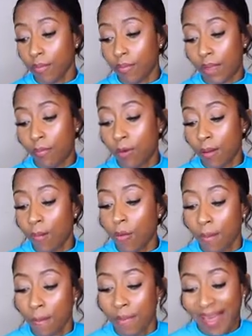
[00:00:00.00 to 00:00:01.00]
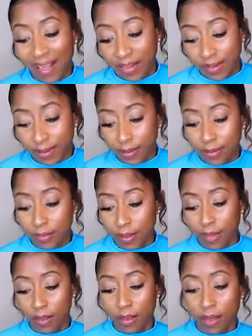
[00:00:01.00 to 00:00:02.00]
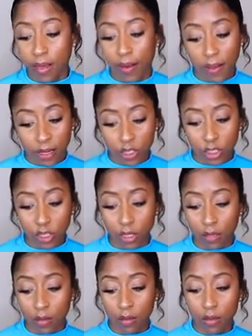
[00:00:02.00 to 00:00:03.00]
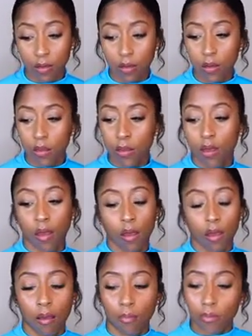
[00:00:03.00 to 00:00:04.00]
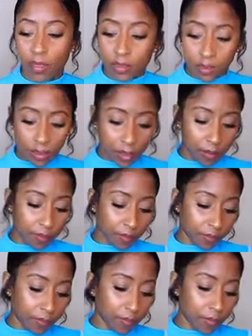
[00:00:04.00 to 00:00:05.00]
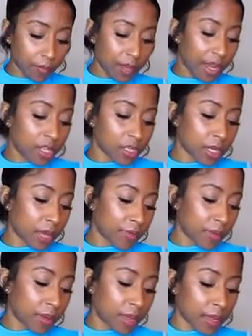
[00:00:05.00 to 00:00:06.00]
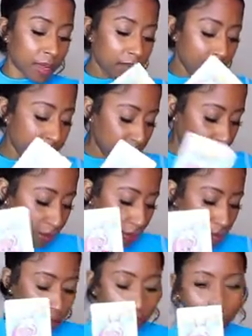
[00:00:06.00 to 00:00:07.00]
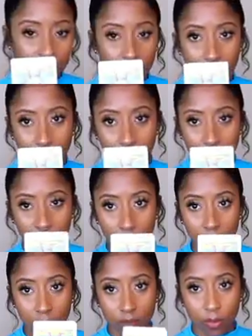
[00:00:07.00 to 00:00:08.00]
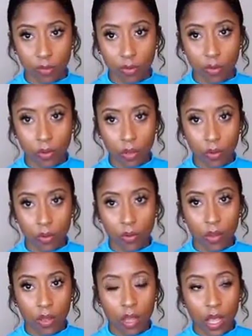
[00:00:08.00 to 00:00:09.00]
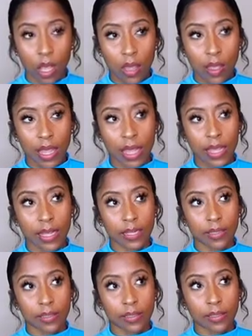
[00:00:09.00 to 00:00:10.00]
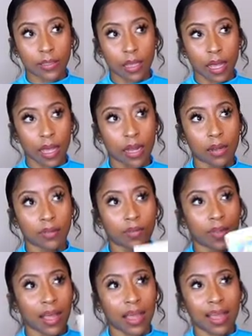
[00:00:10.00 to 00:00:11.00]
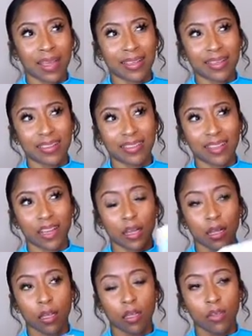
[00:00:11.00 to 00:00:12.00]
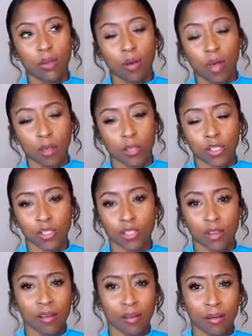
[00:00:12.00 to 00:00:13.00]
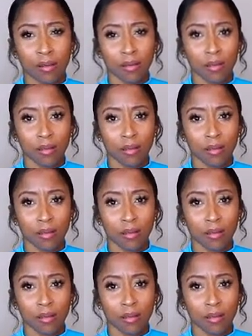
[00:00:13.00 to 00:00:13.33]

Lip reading: They want more balance in the connection. Let's see. Page of Cups behind this. So this is telling me this is someone who is kind of like, you know, unsure